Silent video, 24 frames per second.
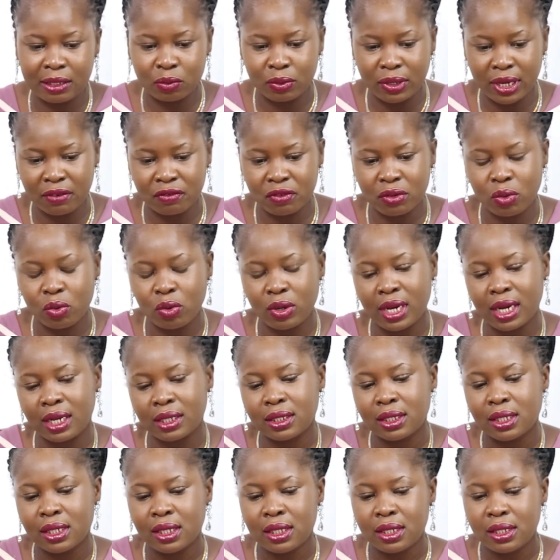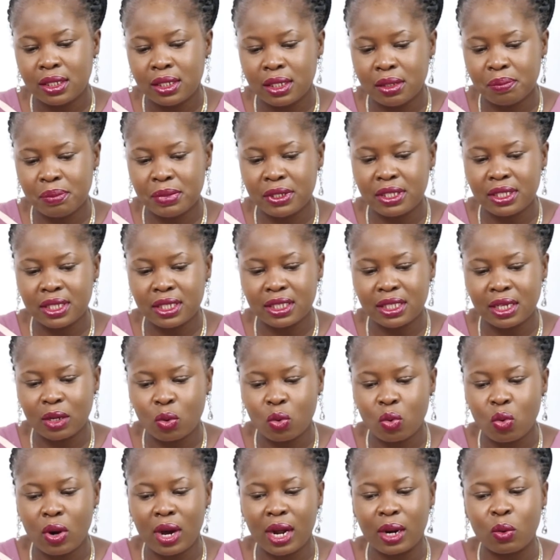We have to look at the business
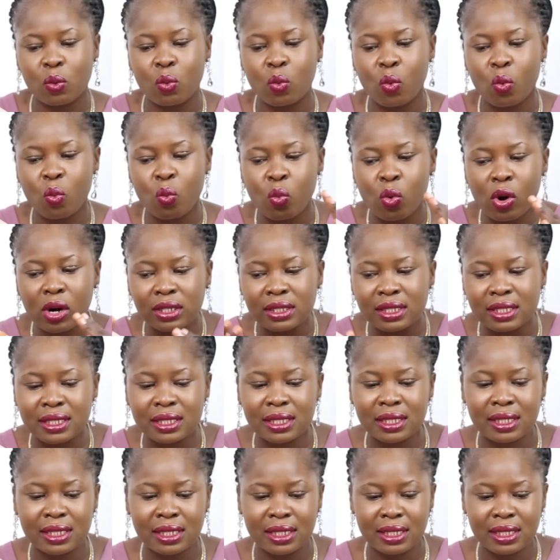cycle and what